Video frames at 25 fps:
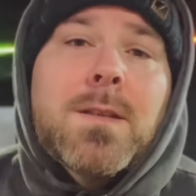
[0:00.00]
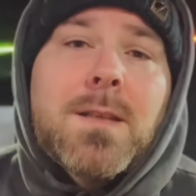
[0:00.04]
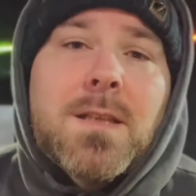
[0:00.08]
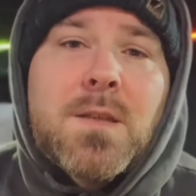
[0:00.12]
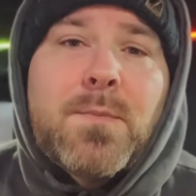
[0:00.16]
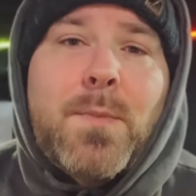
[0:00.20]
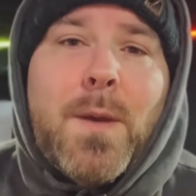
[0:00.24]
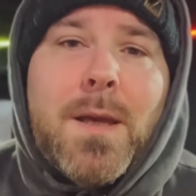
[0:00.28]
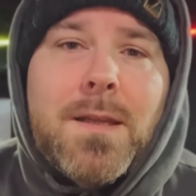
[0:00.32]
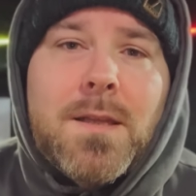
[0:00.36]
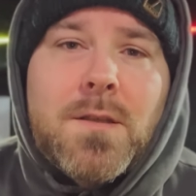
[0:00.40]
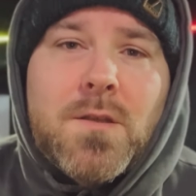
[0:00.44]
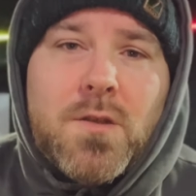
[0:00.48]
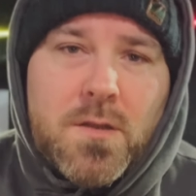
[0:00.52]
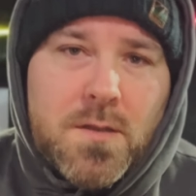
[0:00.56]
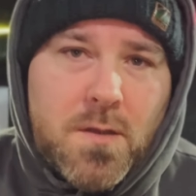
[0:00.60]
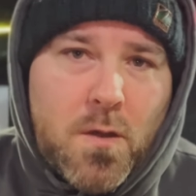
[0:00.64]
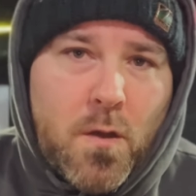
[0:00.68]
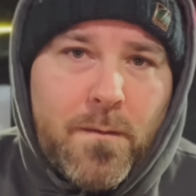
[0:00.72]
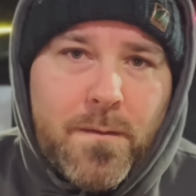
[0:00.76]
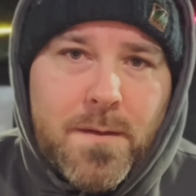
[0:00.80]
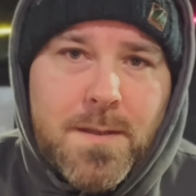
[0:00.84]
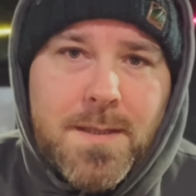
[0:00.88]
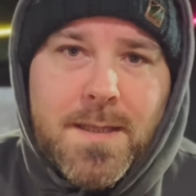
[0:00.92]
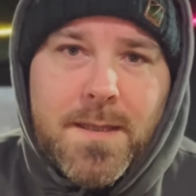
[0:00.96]
expenditure is
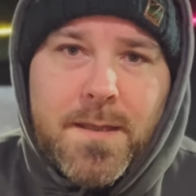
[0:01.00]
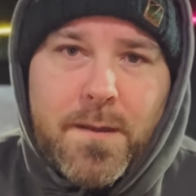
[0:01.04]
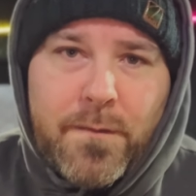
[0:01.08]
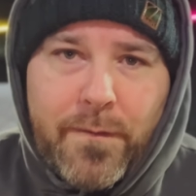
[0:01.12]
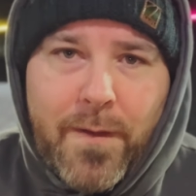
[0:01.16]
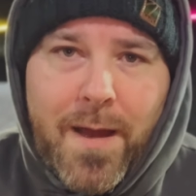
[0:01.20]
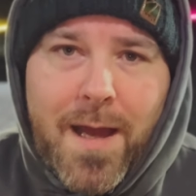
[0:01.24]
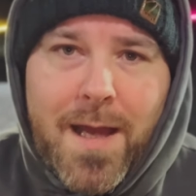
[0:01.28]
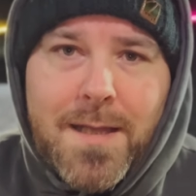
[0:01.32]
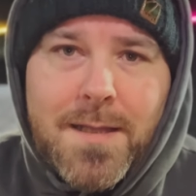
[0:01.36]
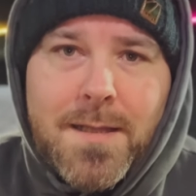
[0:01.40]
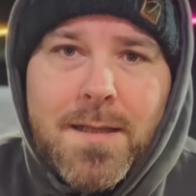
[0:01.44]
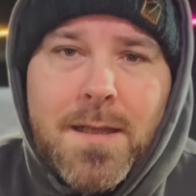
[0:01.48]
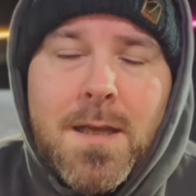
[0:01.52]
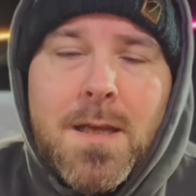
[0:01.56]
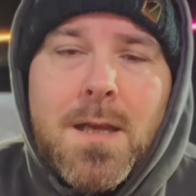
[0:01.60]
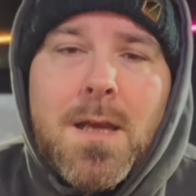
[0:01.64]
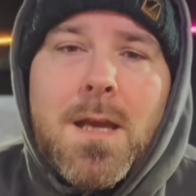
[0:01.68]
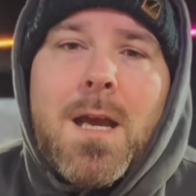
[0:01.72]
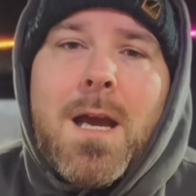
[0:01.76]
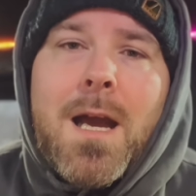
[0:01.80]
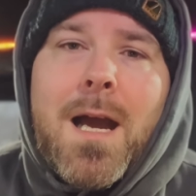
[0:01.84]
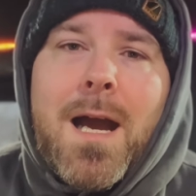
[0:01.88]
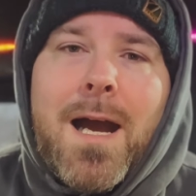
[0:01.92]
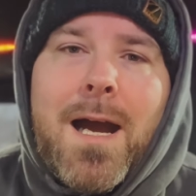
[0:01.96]
obviously the van,
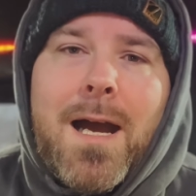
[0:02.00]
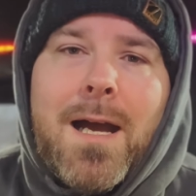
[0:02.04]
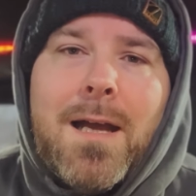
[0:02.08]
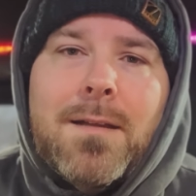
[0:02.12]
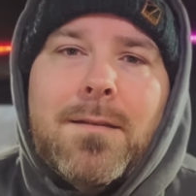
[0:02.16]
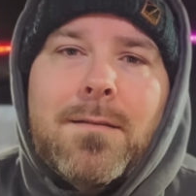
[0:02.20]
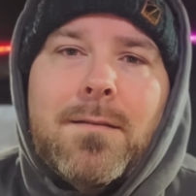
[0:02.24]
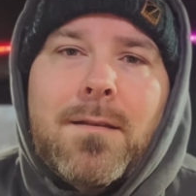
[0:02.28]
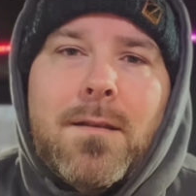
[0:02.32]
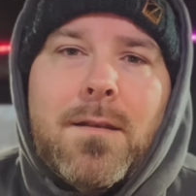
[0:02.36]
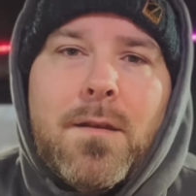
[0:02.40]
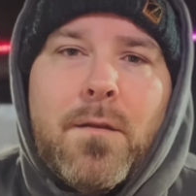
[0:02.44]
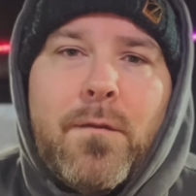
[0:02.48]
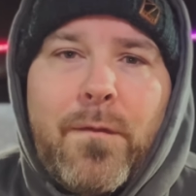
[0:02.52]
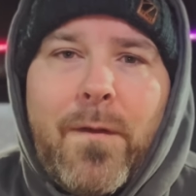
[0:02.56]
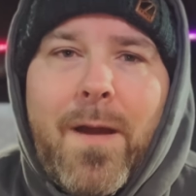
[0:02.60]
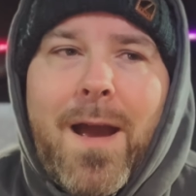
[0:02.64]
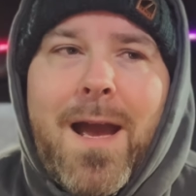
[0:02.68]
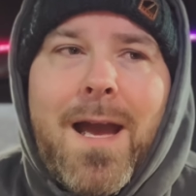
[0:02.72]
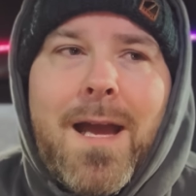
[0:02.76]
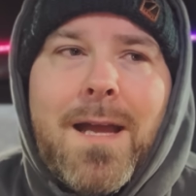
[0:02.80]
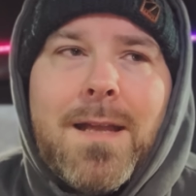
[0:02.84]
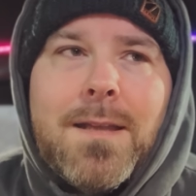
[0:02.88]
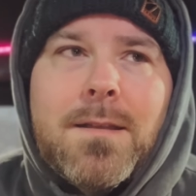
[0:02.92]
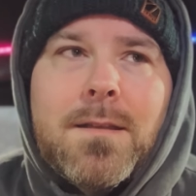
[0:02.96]
and the
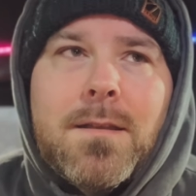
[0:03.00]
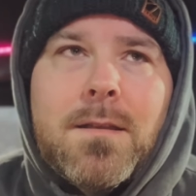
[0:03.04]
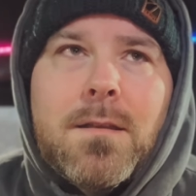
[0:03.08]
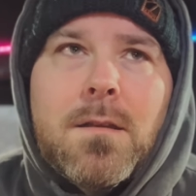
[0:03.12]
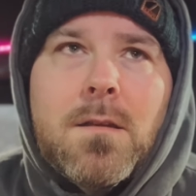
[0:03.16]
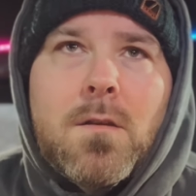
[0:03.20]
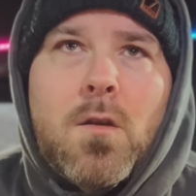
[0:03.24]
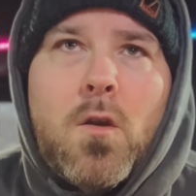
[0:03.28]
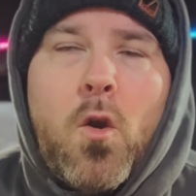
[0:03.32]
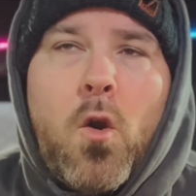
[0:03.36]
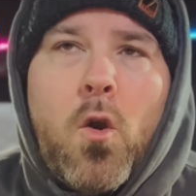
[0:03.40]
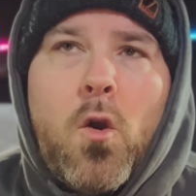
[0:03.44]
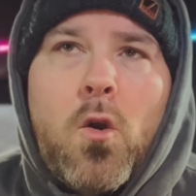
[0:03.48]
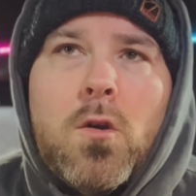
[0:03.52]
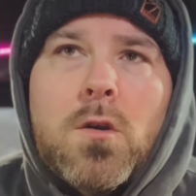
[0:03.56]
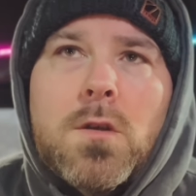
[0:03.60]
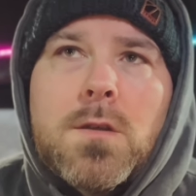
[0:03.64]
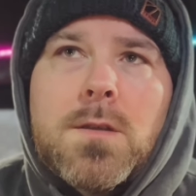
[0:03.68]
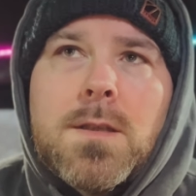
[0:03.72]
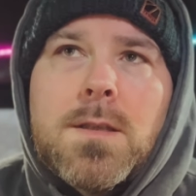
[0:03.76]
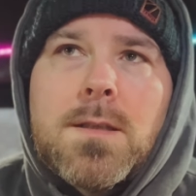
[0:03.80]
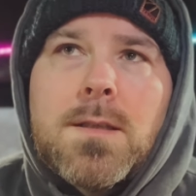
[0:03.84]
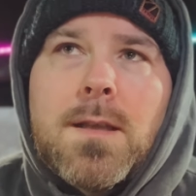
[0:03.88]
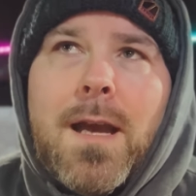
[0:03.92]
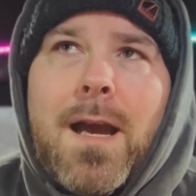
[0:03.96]
van
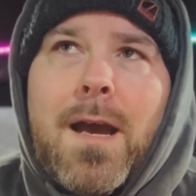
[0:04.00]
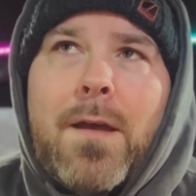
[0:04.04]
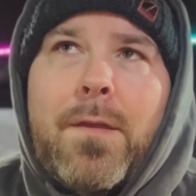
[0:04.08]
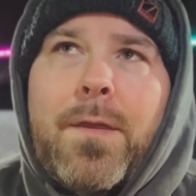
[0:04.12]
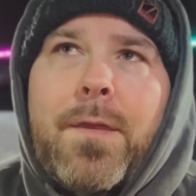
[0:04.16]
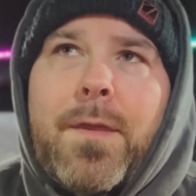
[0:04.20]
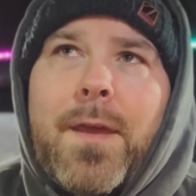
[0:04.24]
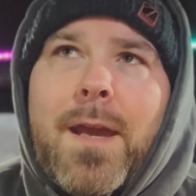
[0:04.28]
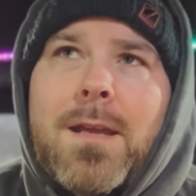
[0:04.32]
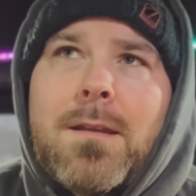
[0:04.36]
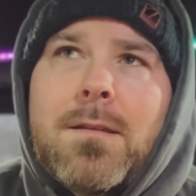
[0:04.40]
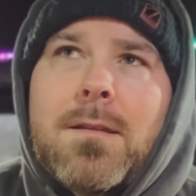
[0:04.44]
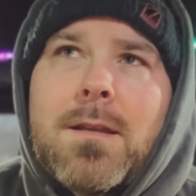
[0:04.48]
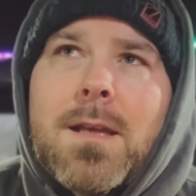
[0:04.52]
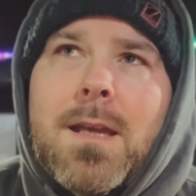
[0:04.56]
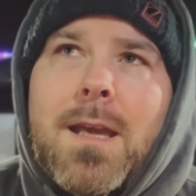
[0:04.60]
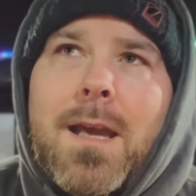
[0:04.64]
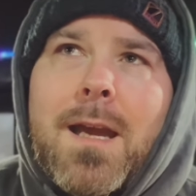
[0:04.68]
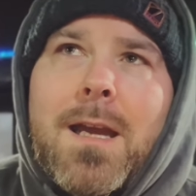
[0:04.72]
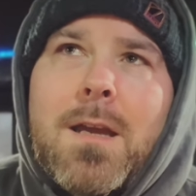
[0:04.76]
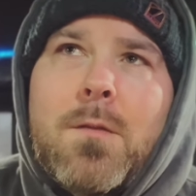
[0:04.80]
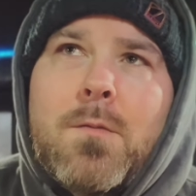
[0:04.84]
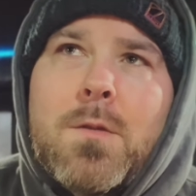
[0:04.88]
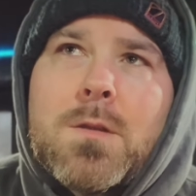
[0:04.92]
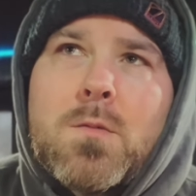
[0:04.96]
cost, I think the
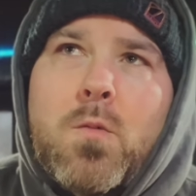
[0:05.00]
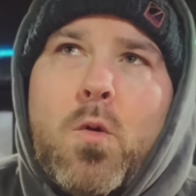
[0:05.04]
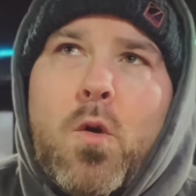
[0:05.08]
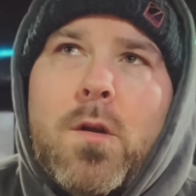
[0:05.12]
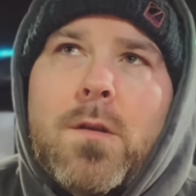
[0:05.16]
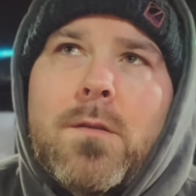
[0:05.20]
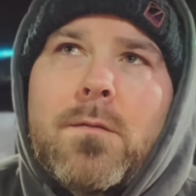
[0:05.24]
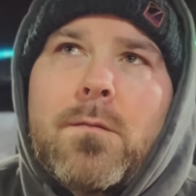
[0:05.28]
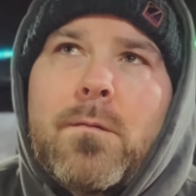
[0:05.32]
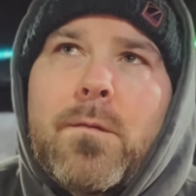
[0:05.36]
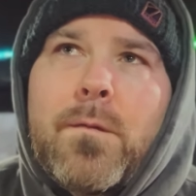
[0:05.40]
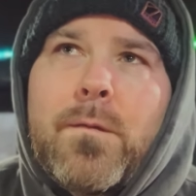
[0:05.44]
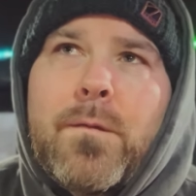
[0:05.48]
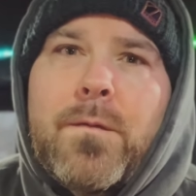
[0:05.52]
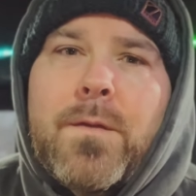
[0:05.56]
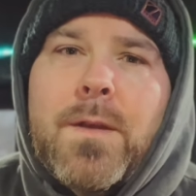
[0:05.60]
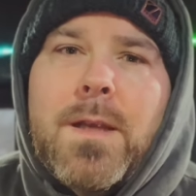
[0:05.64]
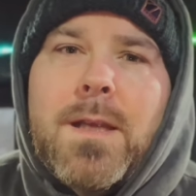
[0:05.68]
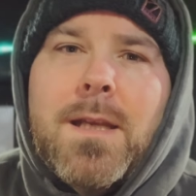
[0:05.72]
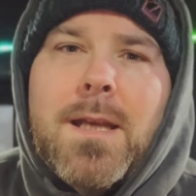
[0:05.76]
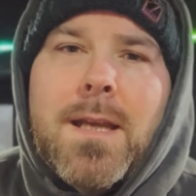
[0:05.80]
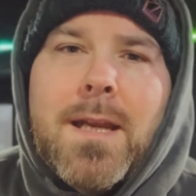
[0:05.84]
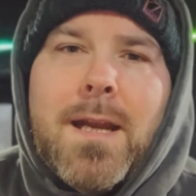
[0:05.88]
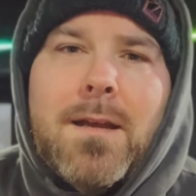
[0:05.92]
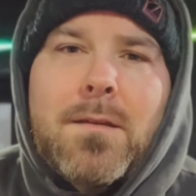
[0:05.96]
guy was wanting
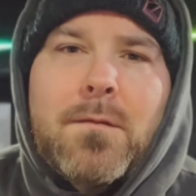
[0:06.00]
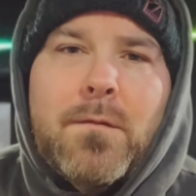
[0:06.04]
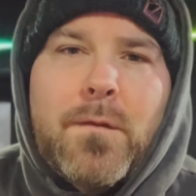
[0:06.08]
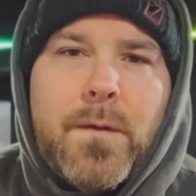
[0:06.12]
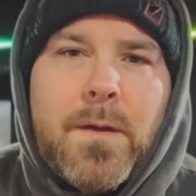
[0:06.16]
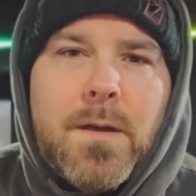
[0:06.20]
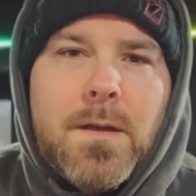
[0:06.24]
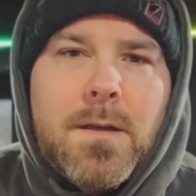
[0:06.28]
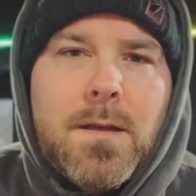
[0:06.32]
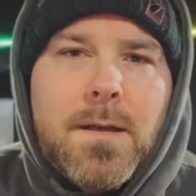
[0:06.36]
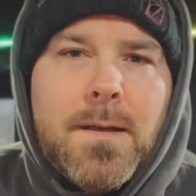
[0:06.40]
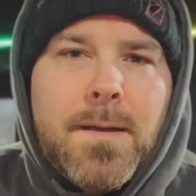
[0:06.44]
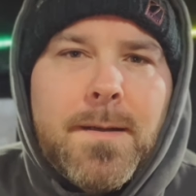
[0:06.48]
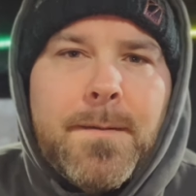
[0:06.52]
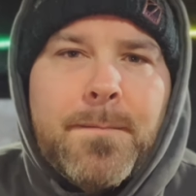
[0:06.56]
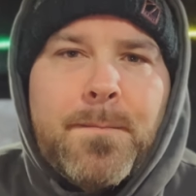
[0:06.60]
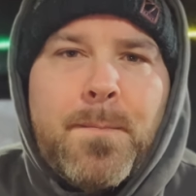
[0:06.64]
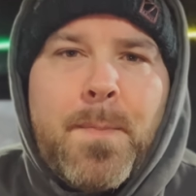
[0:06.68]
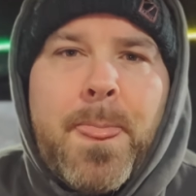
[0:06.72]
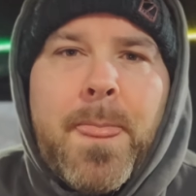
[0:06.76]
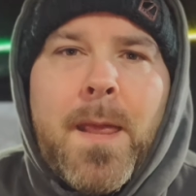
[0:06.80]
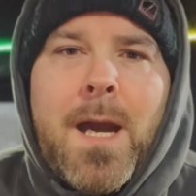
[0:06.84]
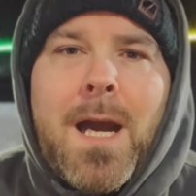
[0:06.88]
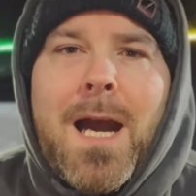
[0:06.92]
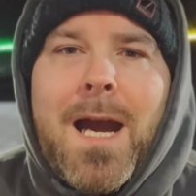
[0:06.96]
£3,000 for it,
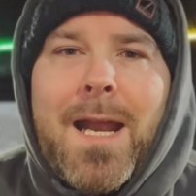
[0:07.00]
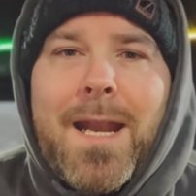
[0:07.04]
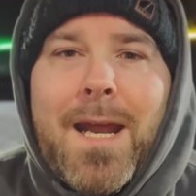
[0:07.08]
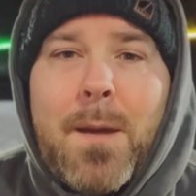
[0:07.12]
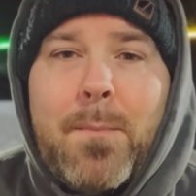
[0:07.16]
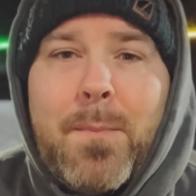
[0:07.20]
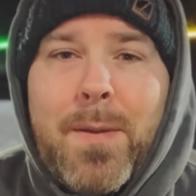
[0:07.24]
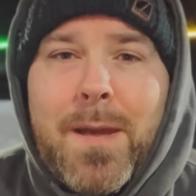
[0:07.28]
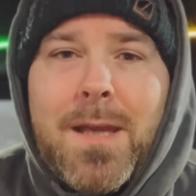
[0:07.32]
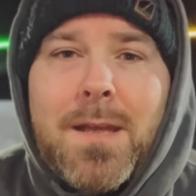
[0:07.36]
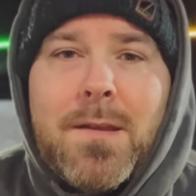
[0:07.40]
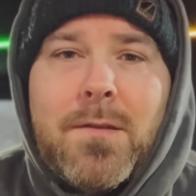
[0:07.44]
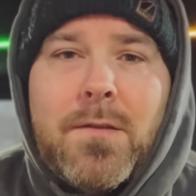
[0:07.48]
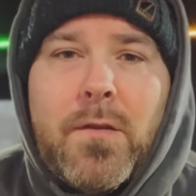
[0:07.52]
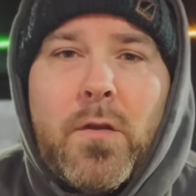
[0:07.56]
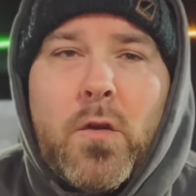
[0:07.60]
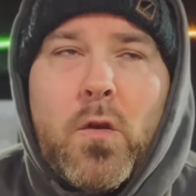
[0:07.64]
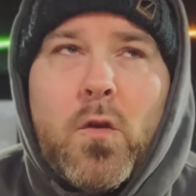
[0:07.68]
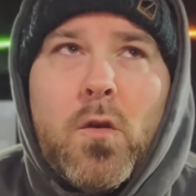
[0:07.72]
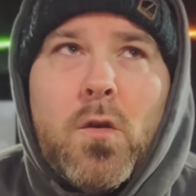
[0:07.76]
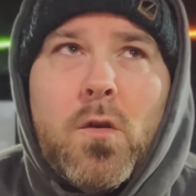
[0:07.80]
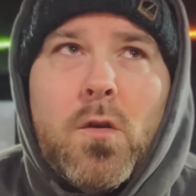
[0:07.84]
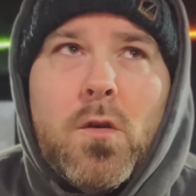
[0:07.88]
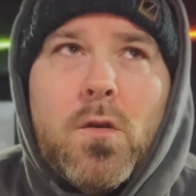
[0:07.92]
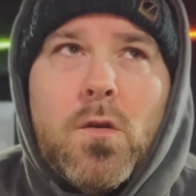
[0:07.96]
and I paid
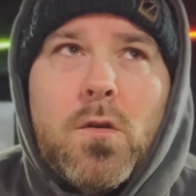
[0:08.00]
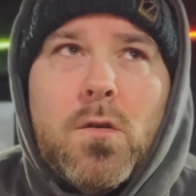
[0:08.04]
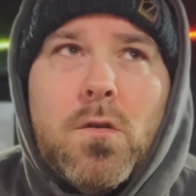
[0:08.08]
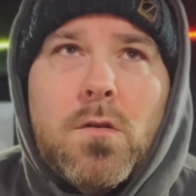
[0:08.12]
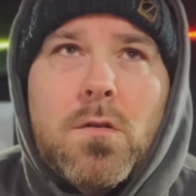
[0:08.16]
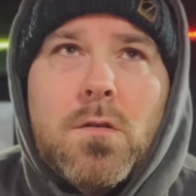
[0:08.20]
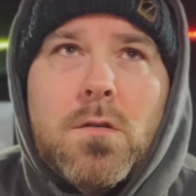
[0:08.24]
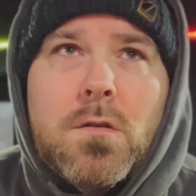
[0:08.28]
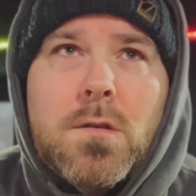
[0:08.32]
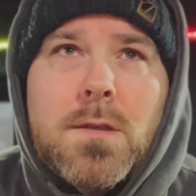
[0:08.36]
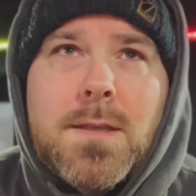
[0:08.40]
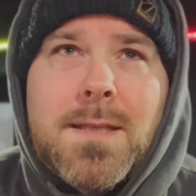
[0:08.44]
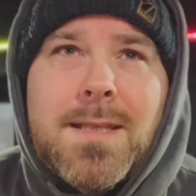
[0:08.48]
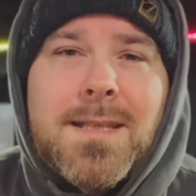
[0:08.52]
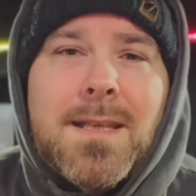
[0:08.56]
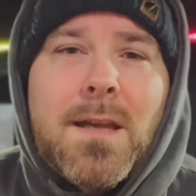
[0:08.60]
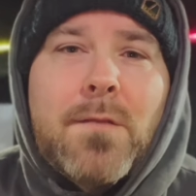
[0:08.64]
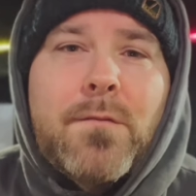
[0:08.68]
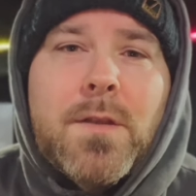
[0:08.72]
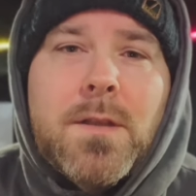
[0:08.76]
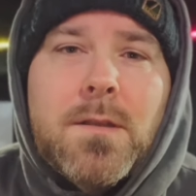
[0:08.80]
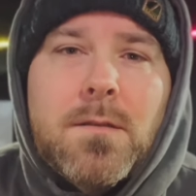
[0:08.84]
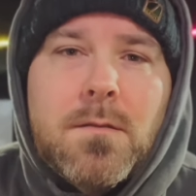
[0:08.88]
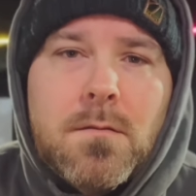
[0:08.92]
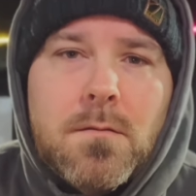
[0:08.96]

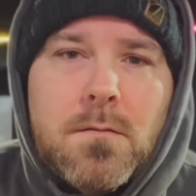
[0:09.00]
$2,700.